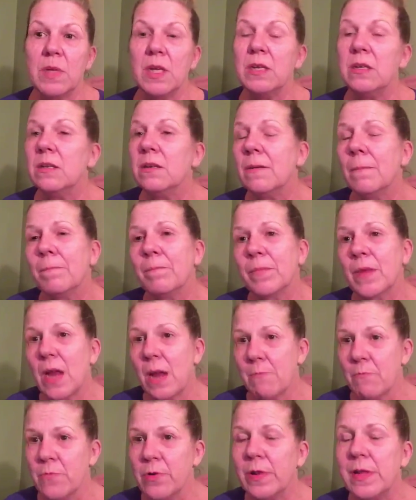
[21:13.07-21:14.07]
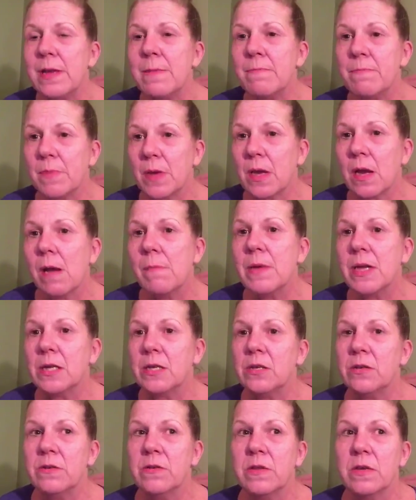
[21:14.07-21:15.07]
And I'm really coming
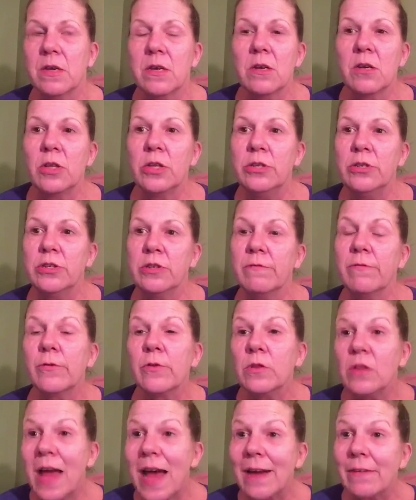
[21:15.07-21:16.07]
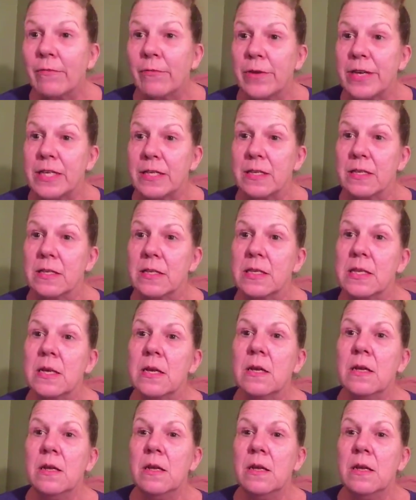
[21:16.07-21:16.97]
to the conclusion, for a lot of reasons,